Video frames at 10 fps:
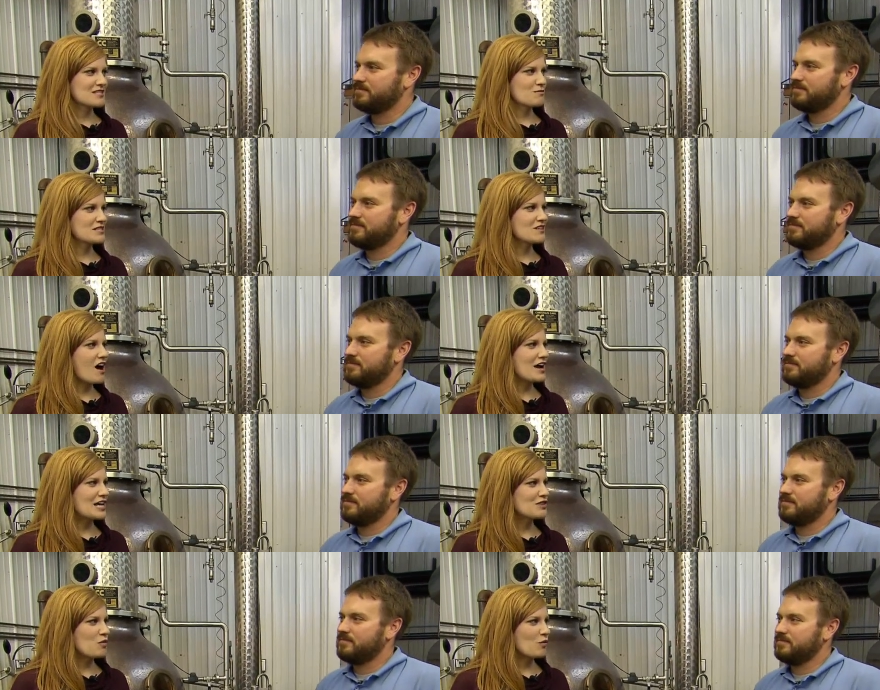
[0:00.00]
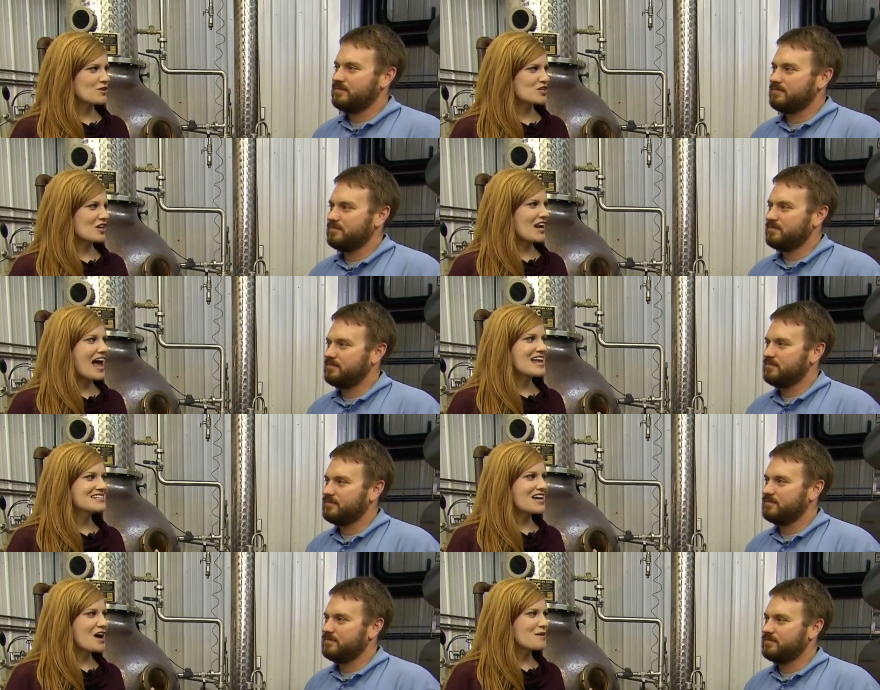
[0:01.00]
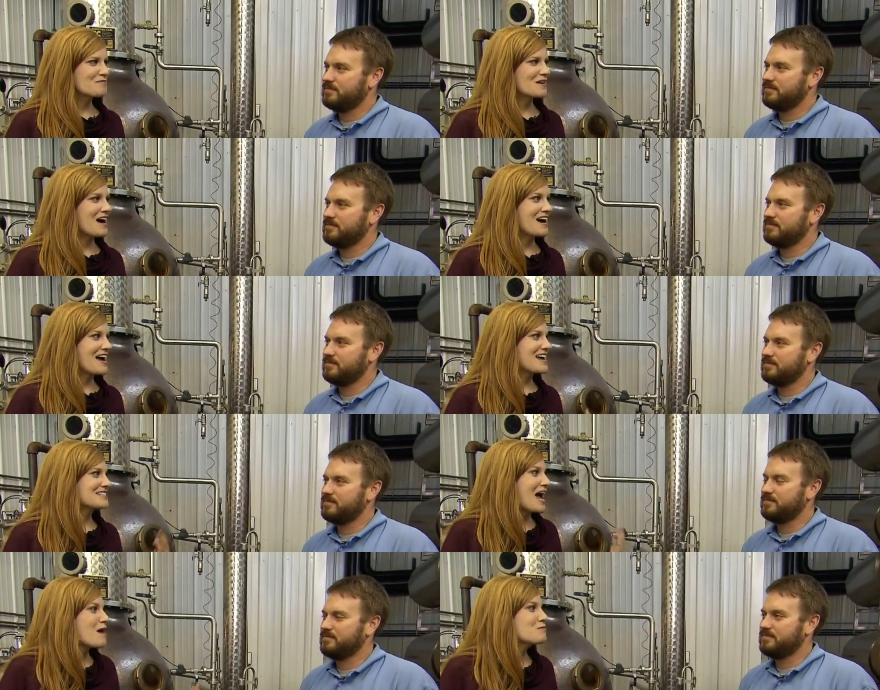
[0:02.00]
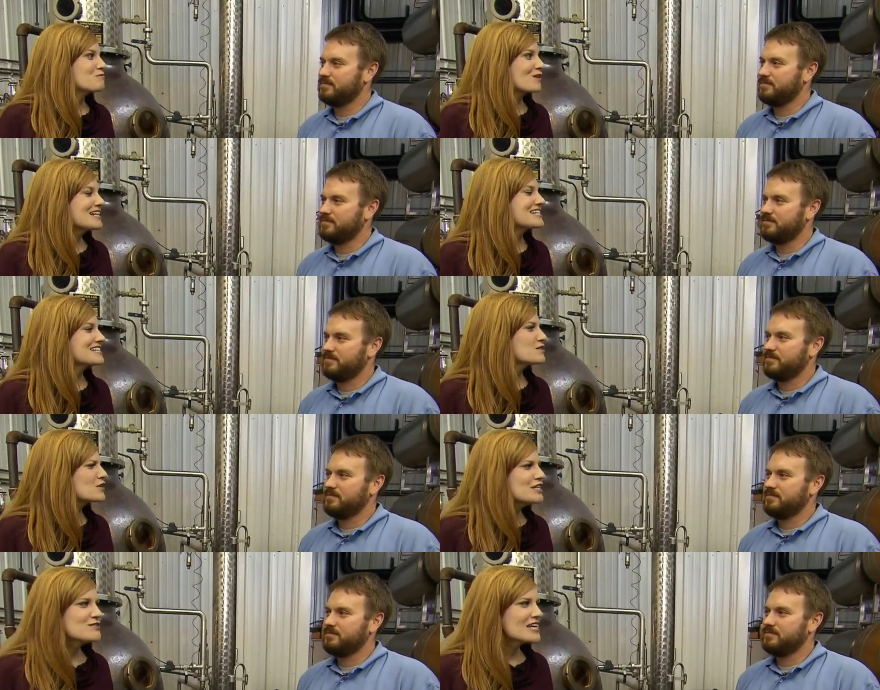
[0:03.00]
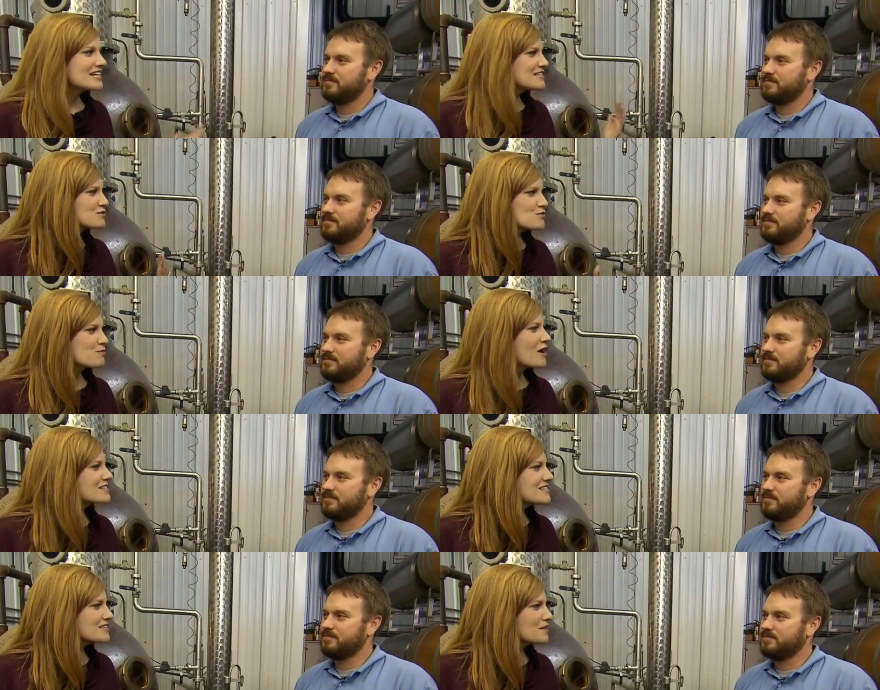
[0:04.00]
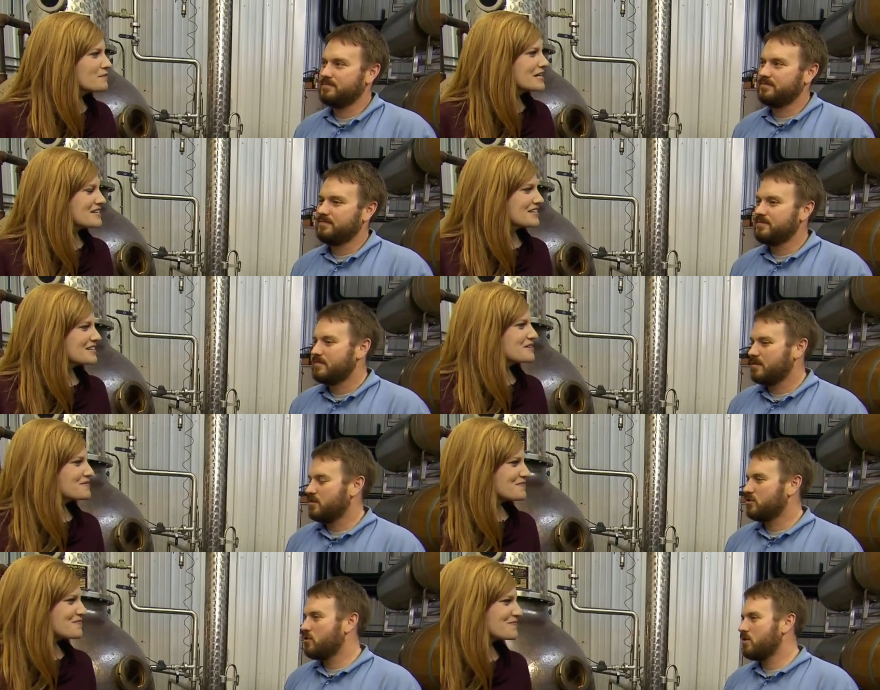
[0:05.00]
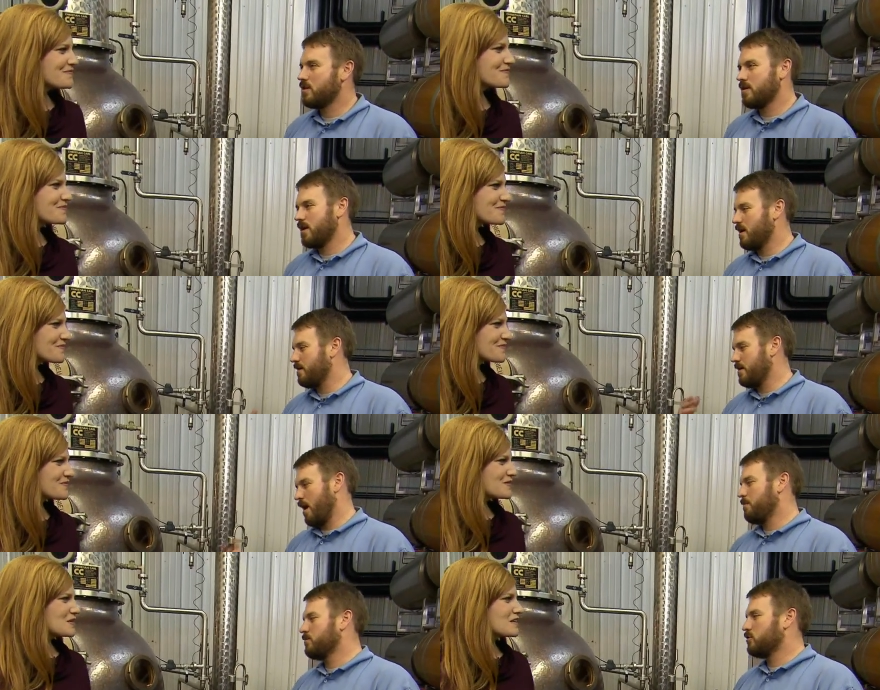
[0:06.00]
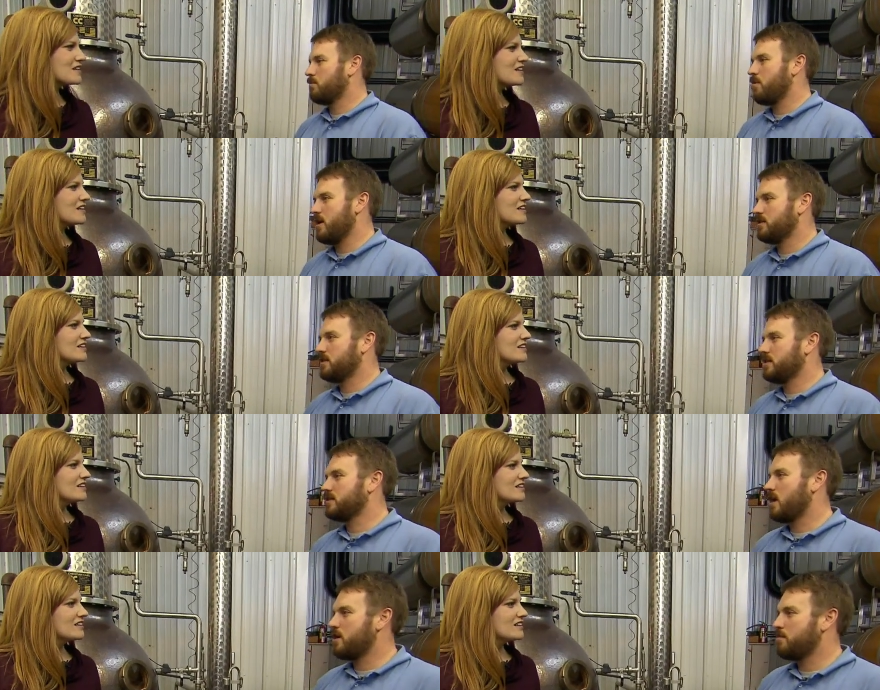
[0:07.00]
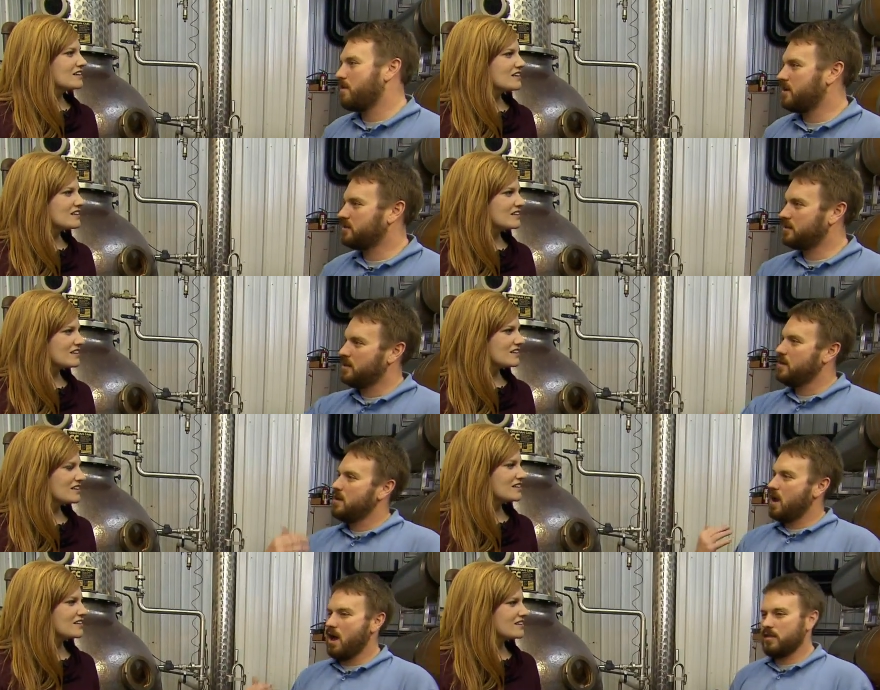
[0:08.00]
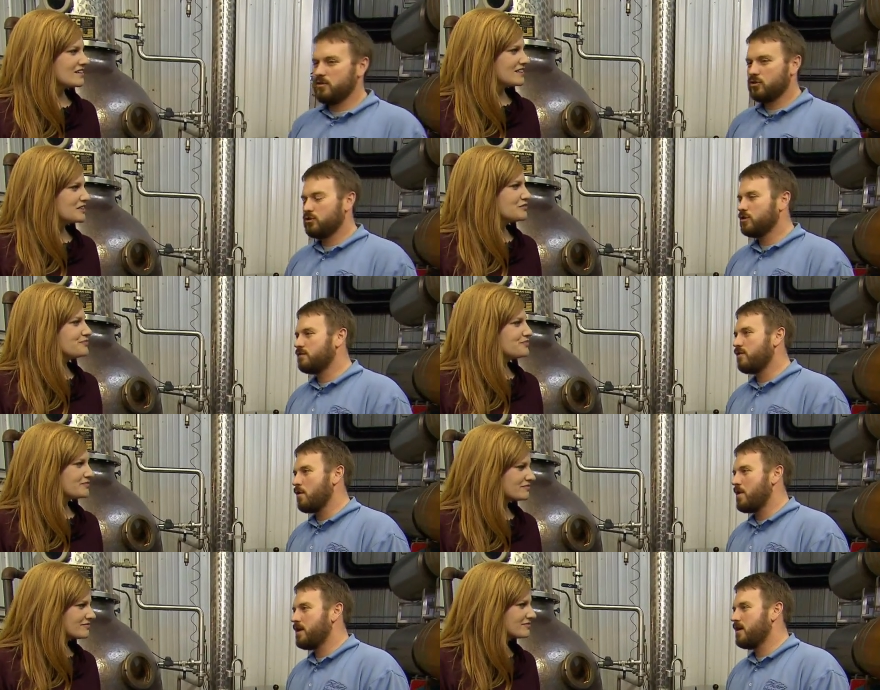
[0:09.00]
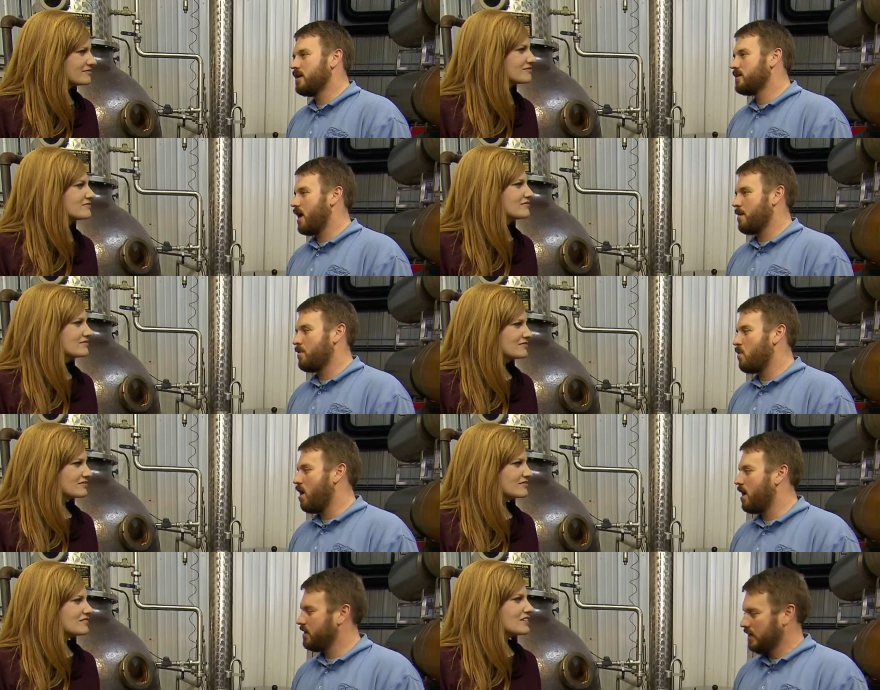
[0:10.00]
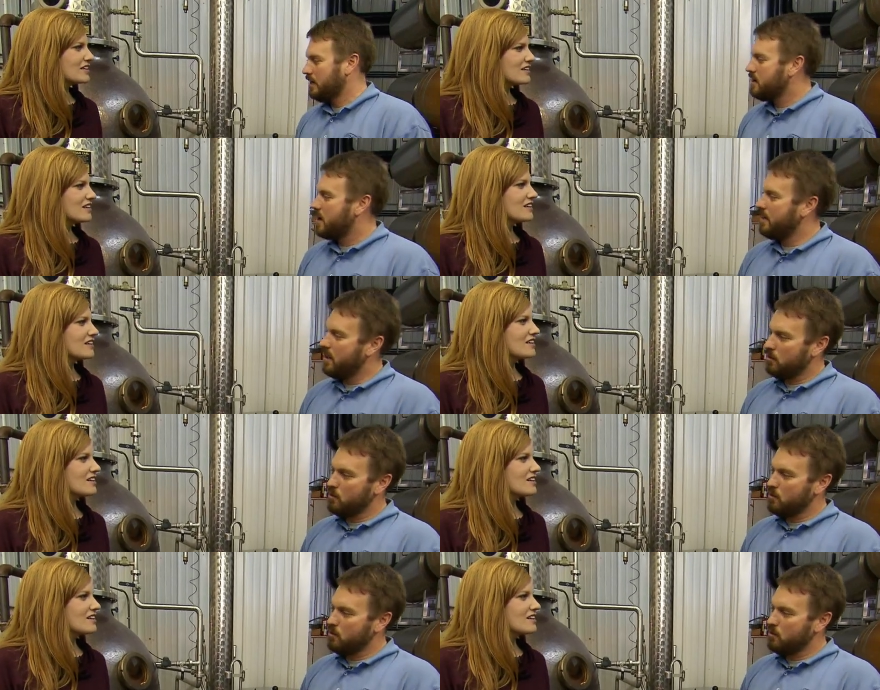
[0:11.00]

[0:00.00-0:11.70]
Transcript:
Speaker 1: that we saw in the orchard end up uh, as apple brandy. So can you take us through the process a little bit?
Speaker 2: Sure. The uh, apples are pressed in the cider press. Uh, the juice is fermented into apple wine. And then